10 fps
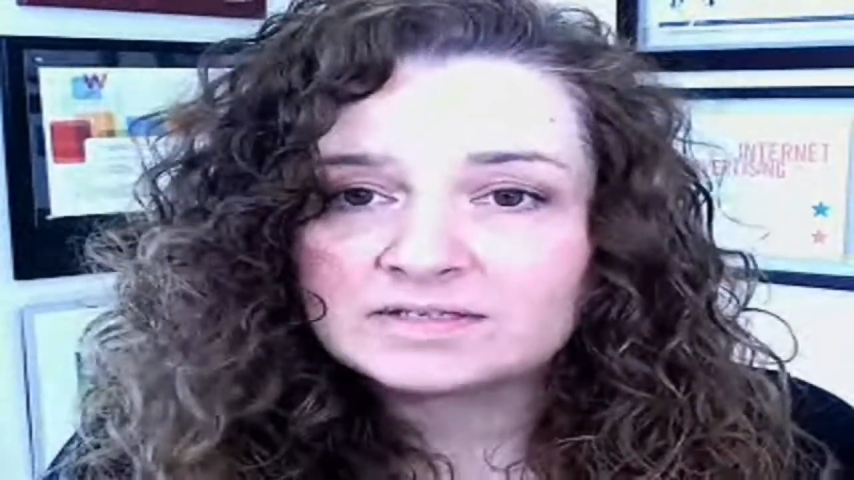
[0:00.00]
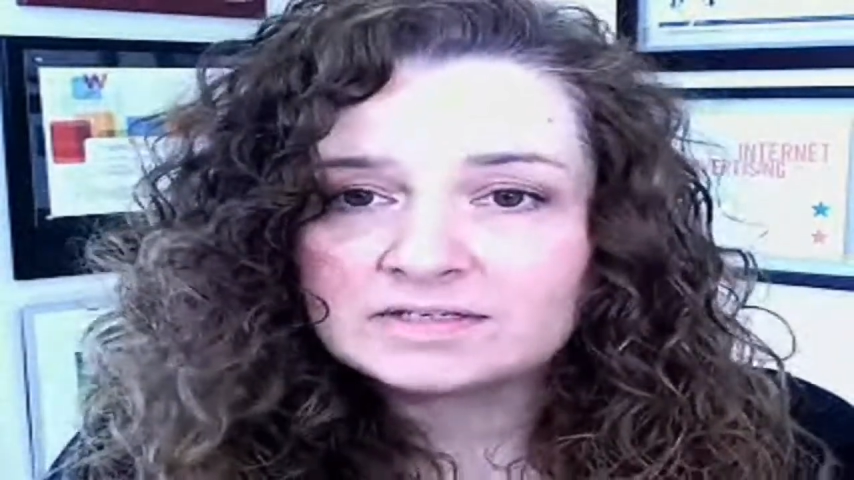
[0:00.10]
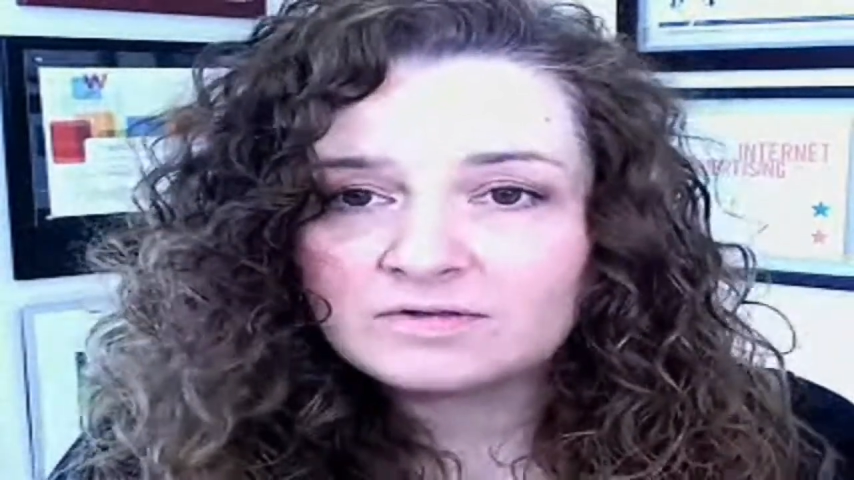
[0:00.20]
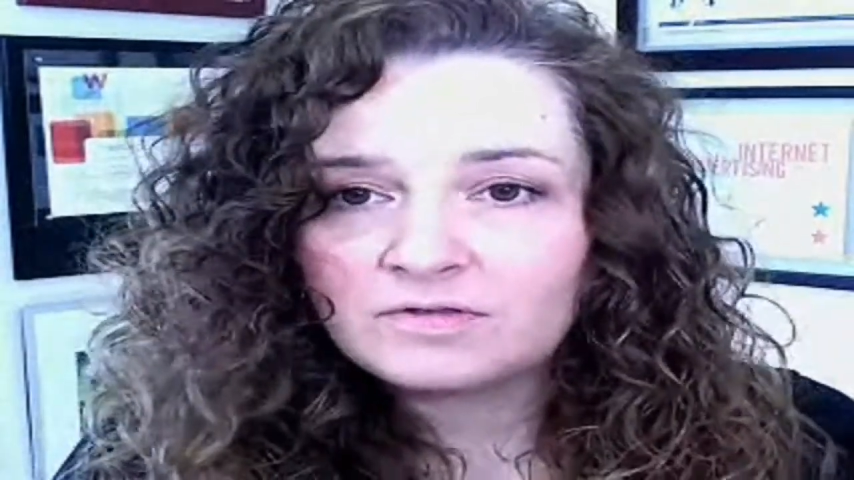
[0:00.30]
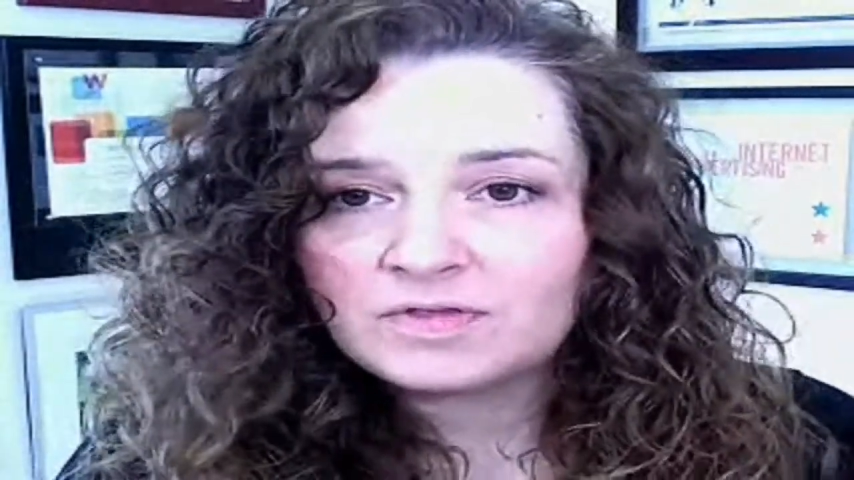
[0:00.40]

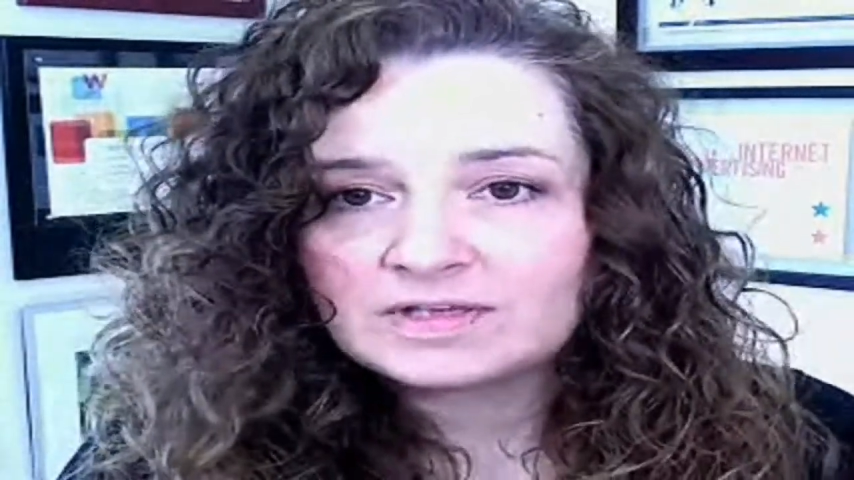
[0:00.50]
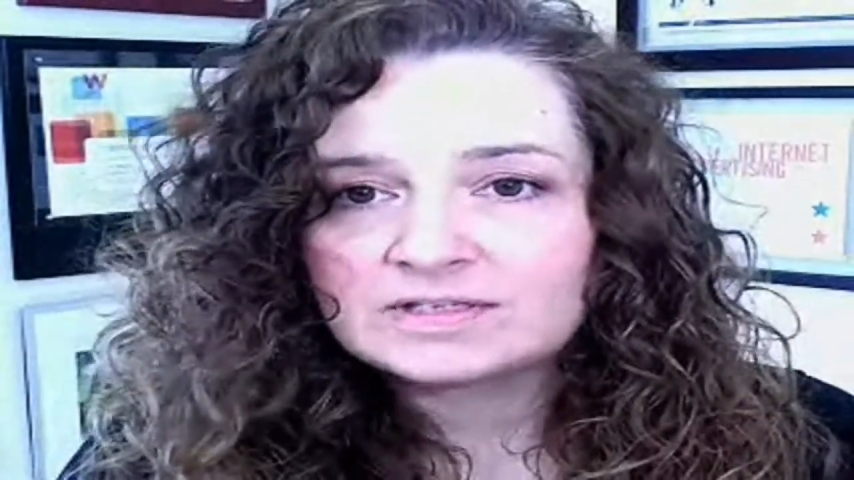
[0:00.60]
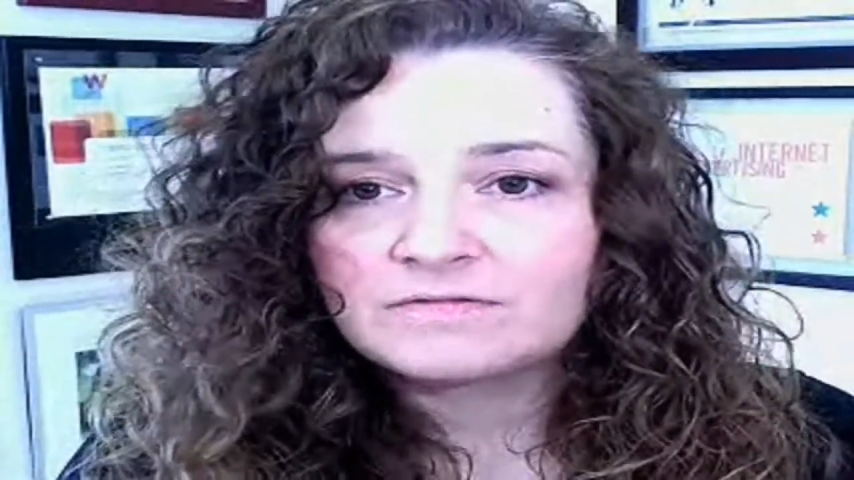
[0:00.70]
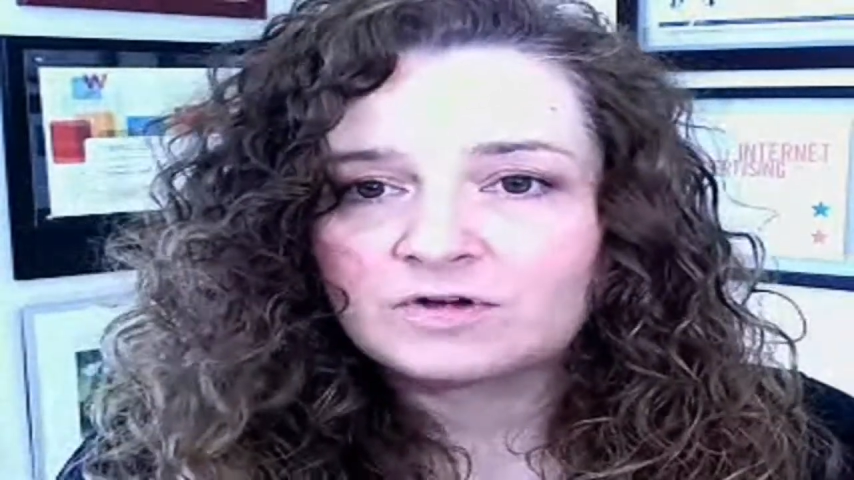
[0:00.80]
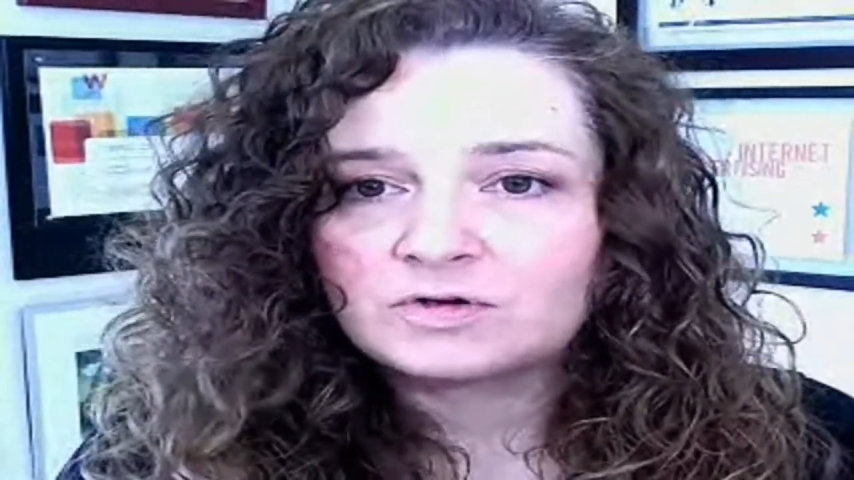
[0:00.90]
These are the things
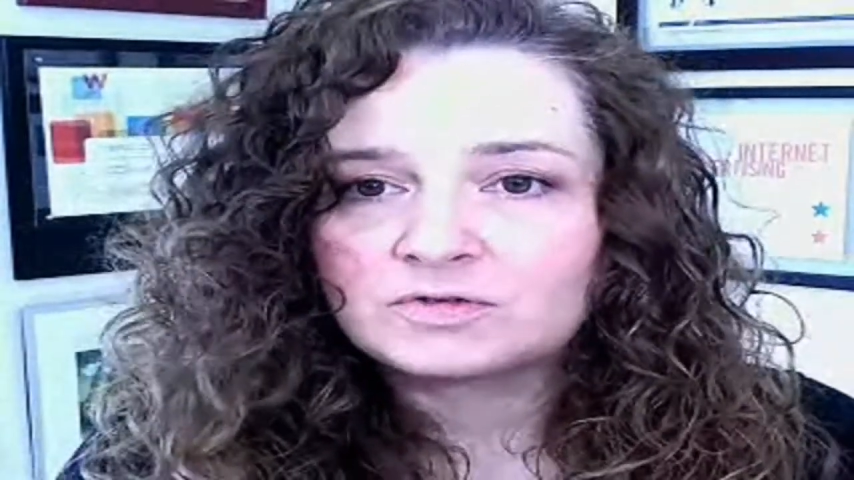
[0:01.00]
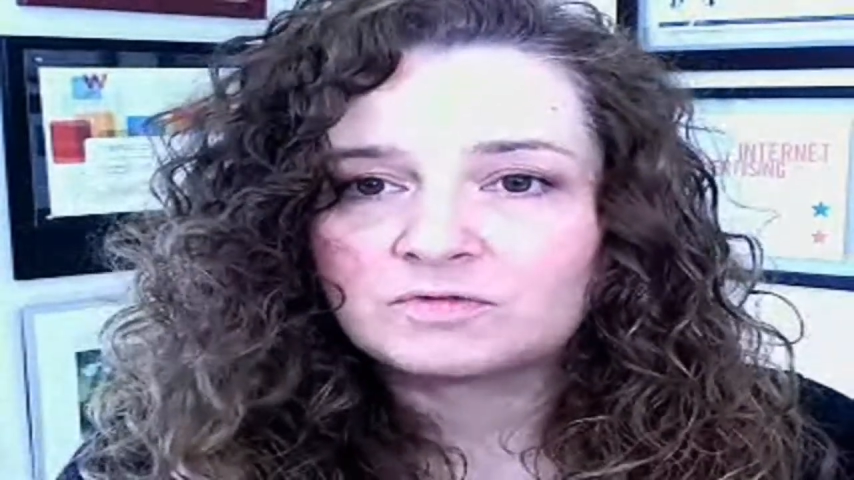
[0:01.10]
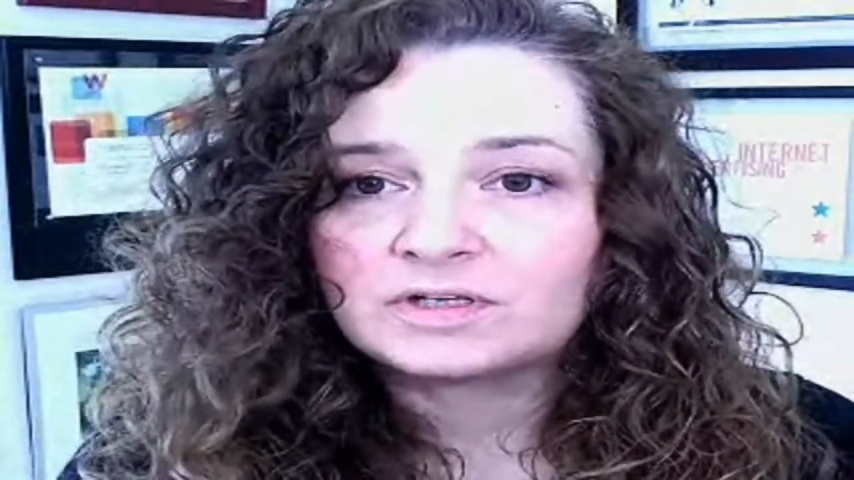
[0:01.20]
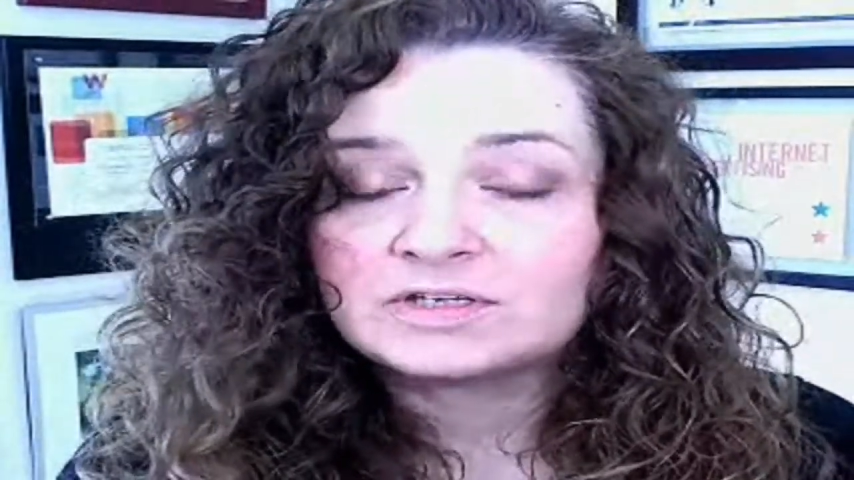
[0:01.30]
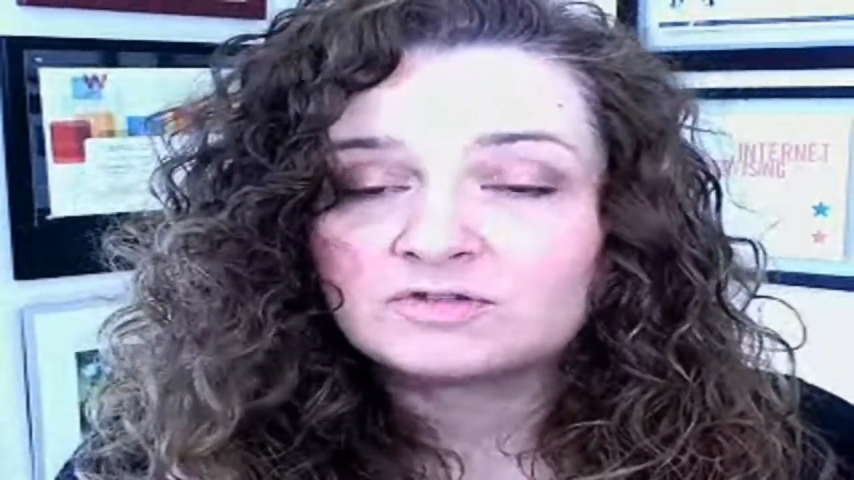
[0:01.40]
that folks really